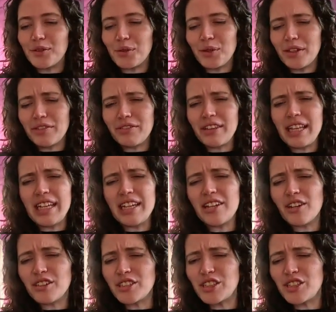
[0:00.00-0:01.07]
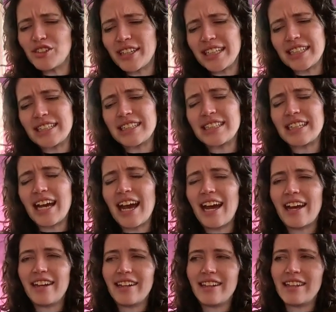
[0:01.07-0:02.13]
all of the constraints
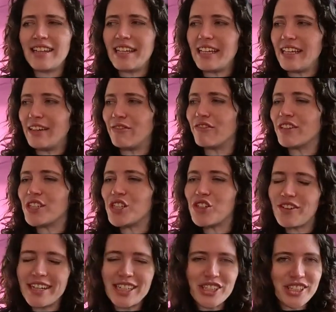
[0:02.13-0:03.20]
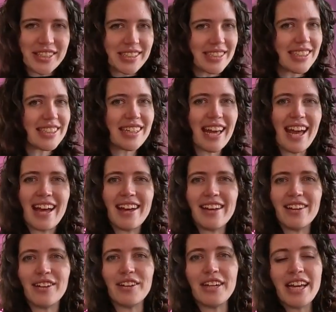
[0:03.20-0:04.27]
and the frustrations
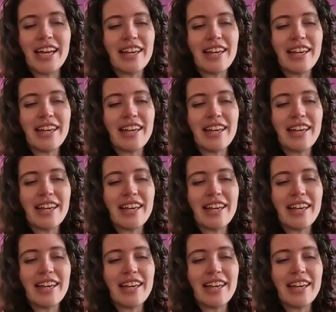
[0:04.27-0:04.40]
and